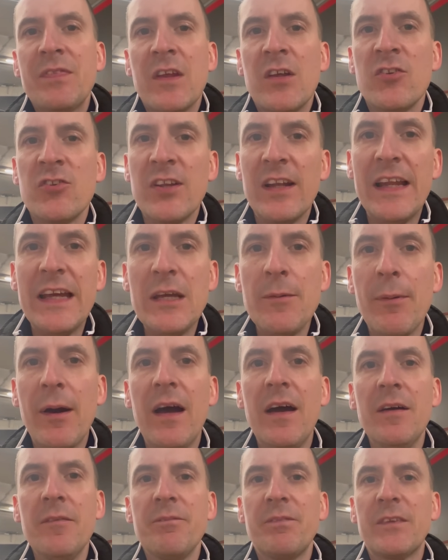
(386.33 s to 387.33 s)

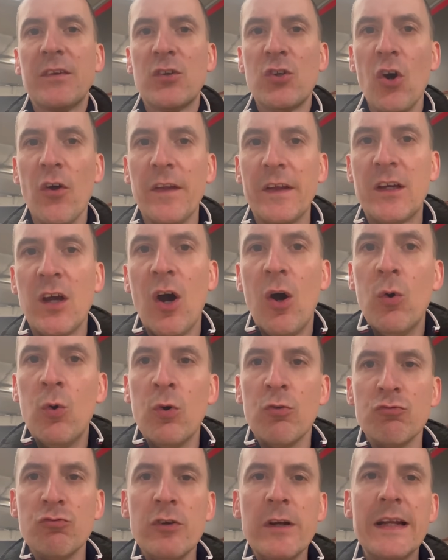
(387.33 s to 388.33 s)
Saliba got the
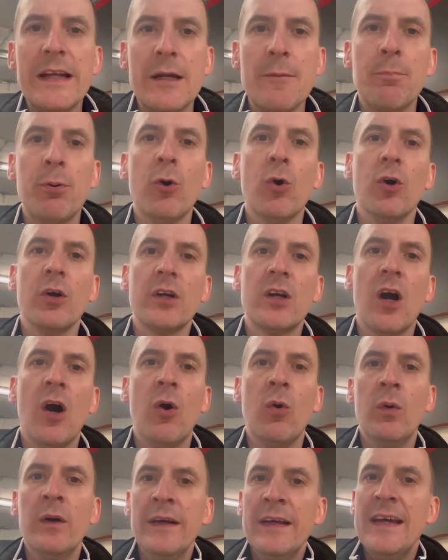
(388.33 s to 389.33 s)
goal. Really important
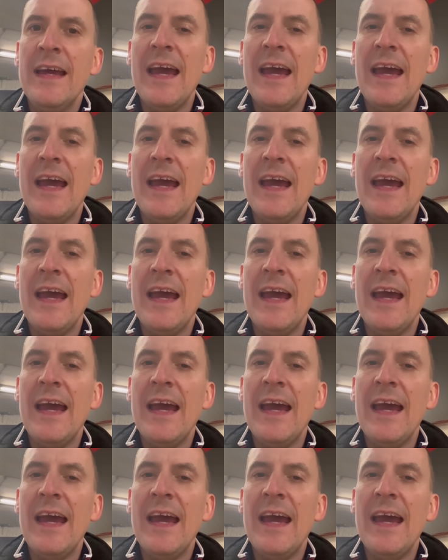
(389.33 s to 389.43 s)
goal.